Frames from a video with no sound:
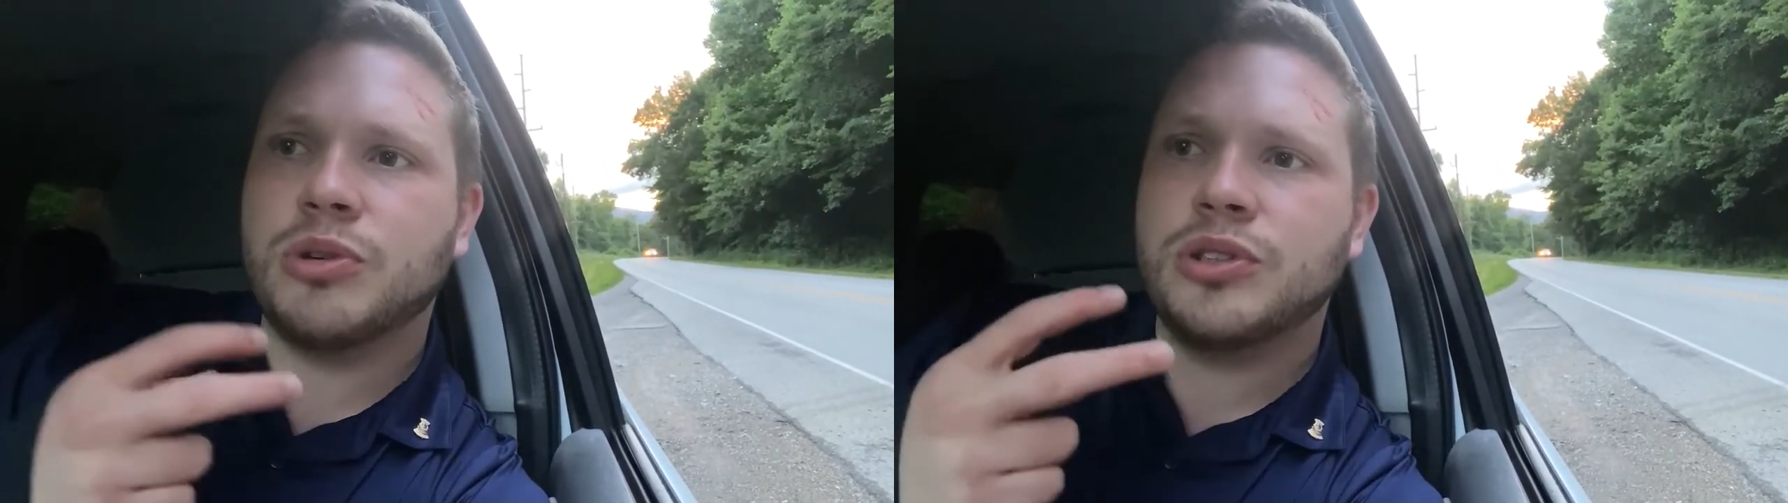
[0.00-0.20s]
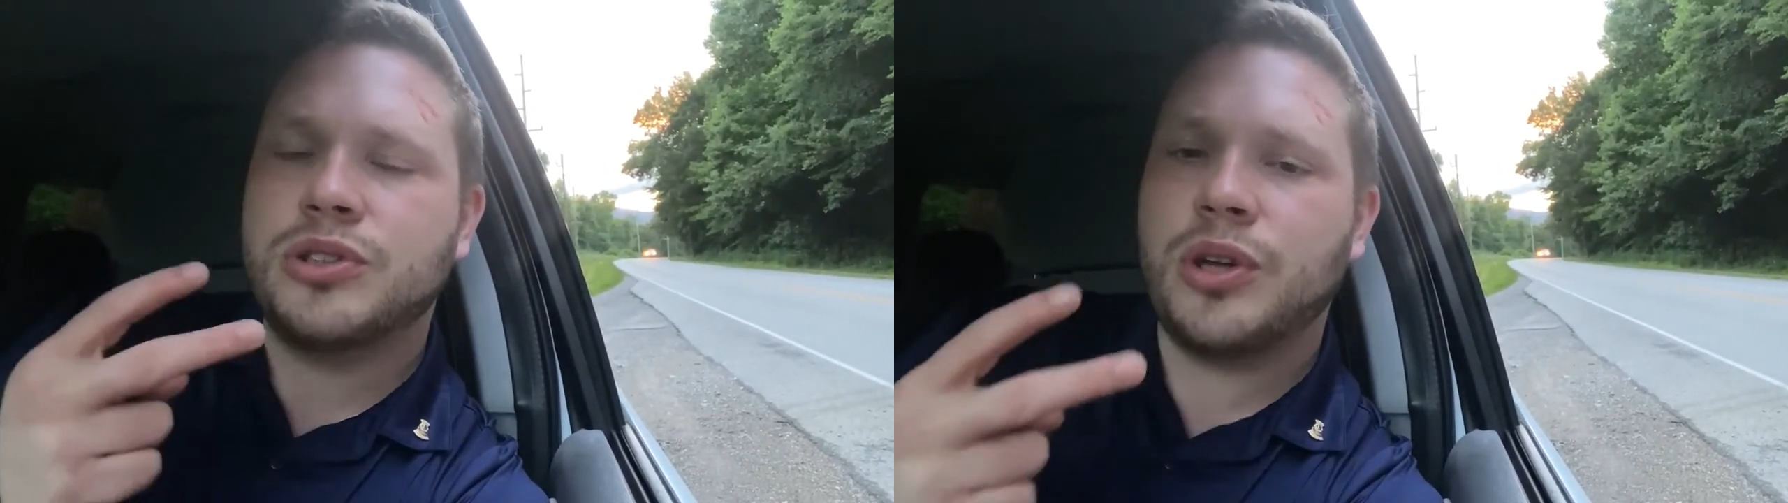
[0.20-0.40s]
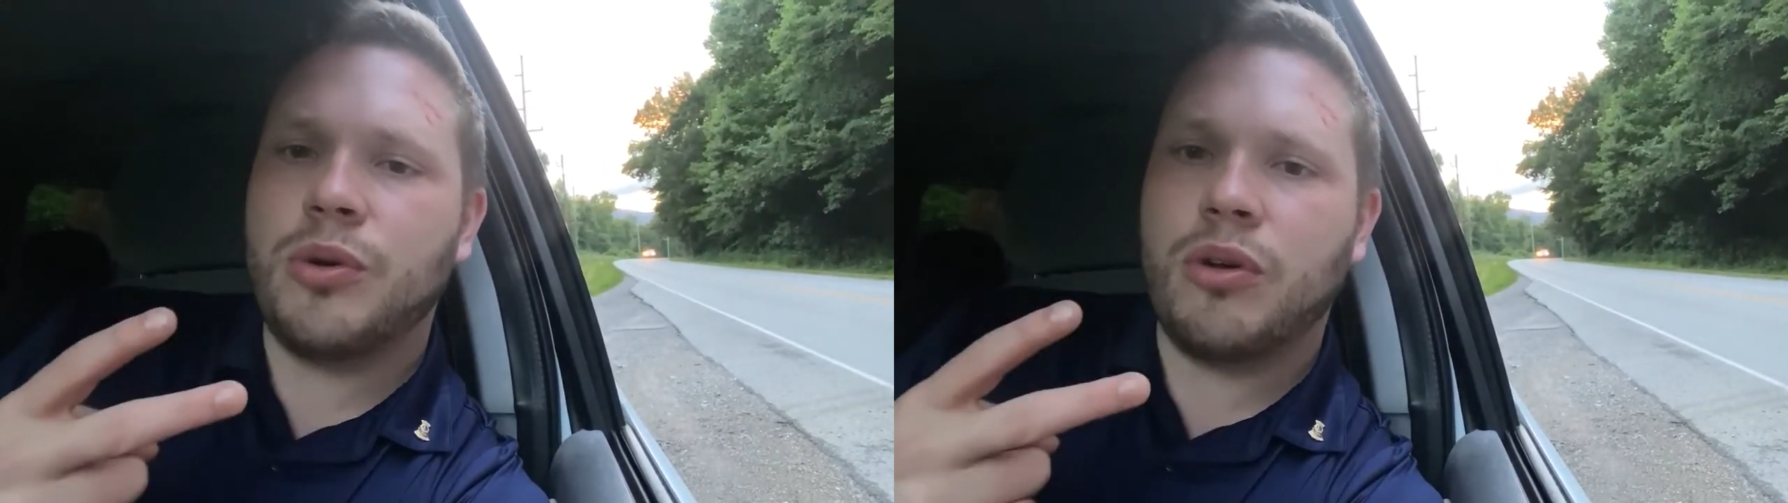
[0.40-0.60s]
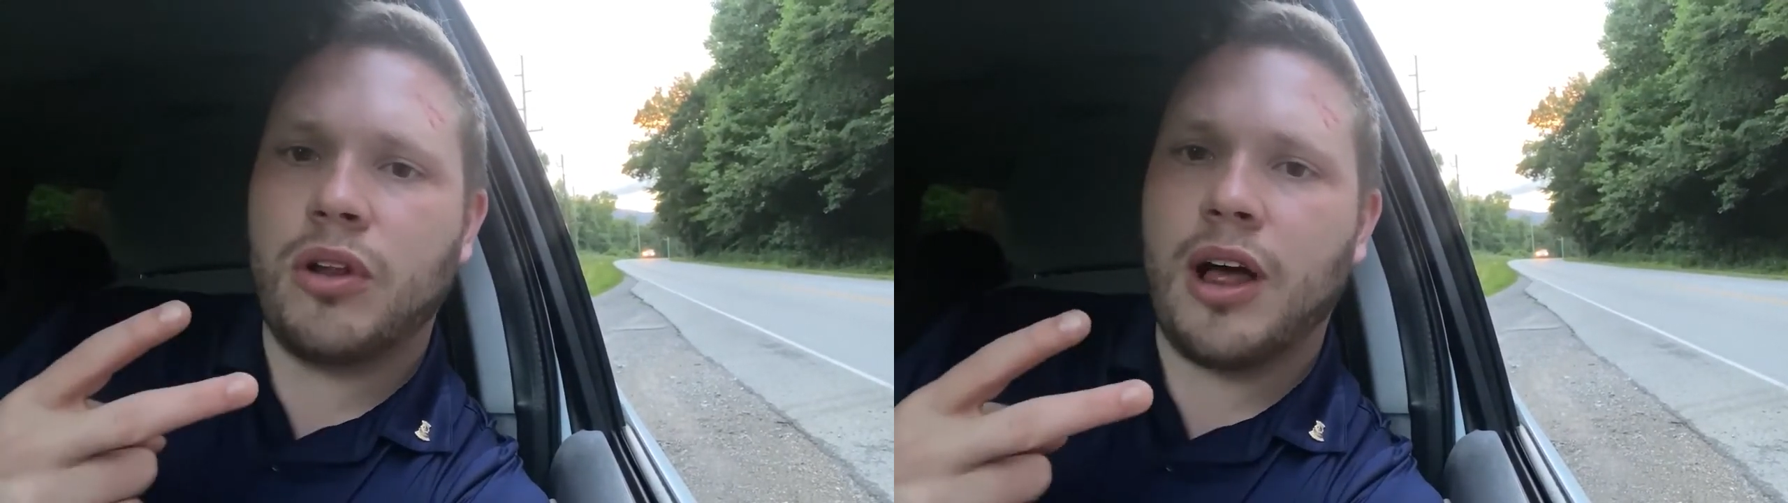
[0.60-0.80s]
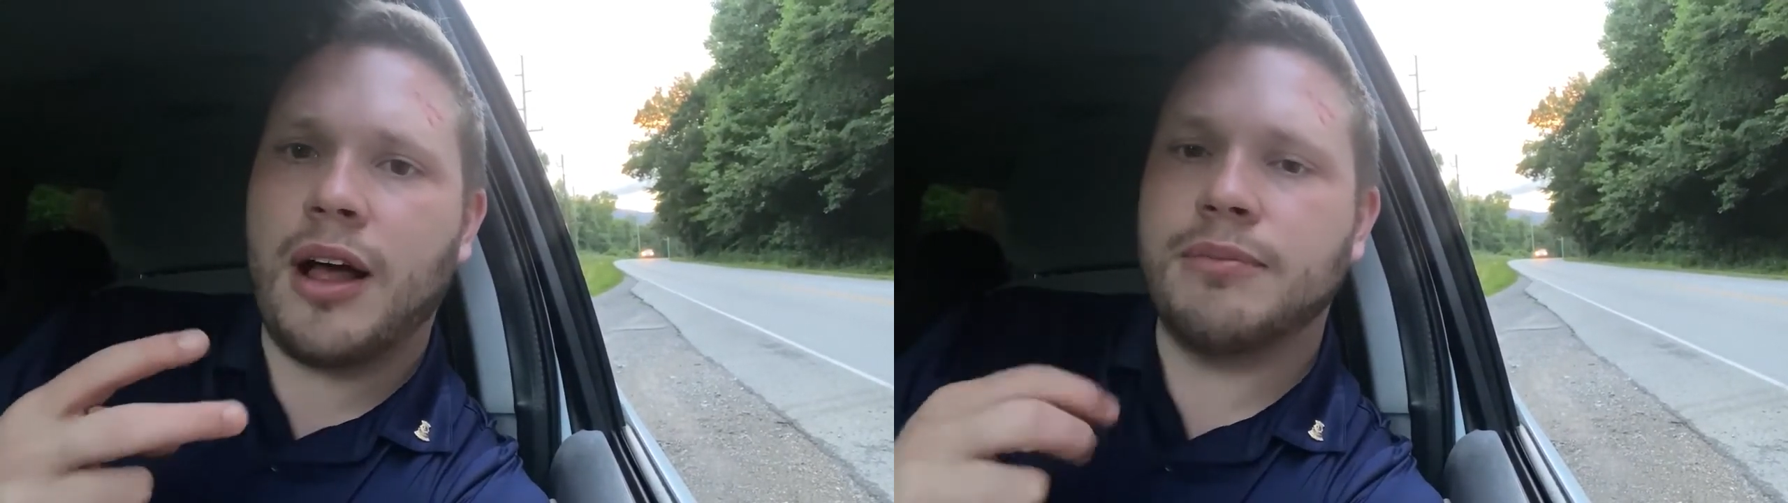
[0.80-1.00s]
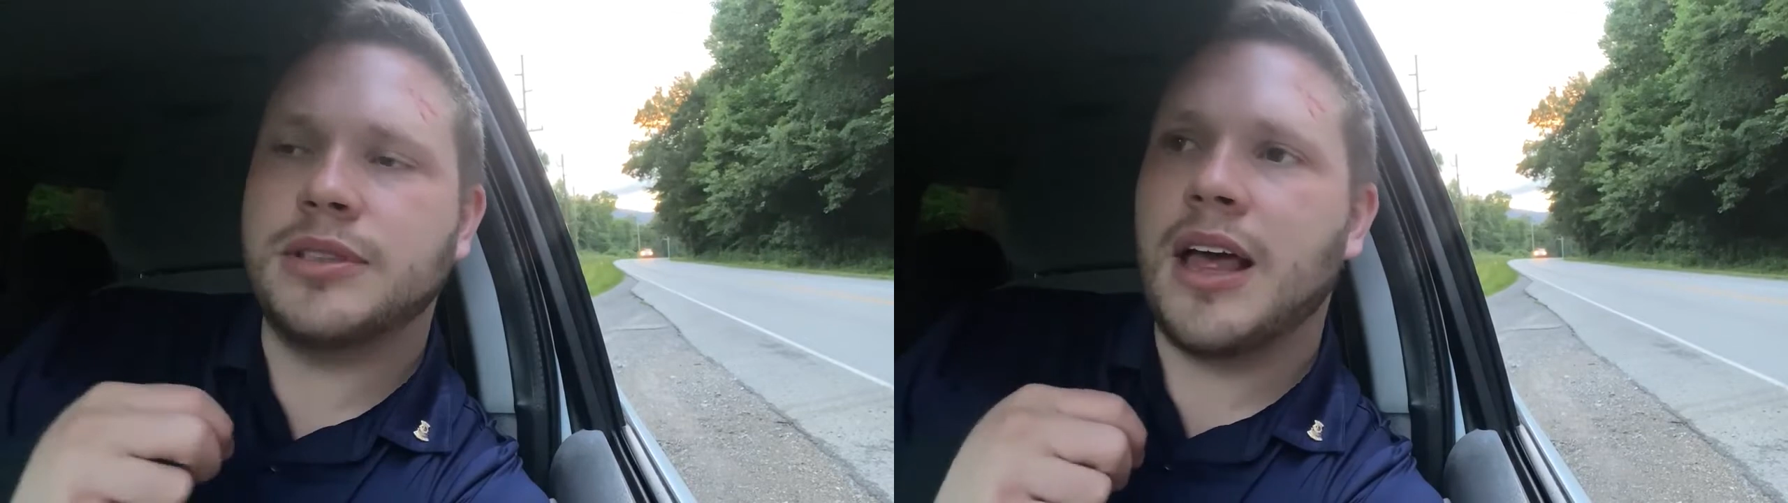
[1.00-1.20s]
was two clubs